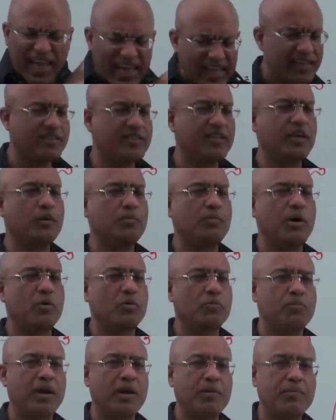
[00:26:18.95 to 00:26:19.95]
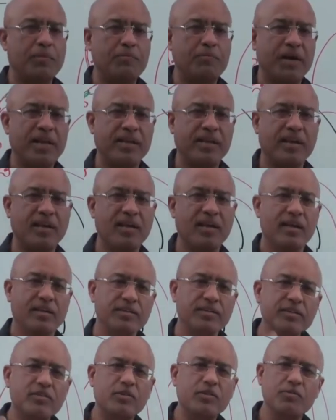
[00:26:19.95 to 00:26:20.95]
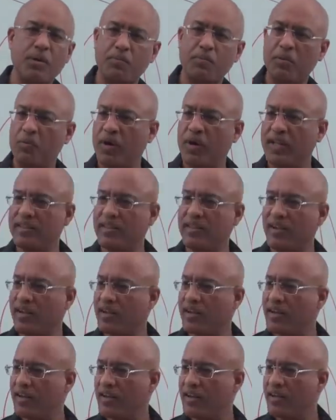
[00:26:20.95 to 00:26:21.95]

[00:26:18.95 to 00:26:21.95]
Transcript: anything about blood-brain barrier, just remember one thing.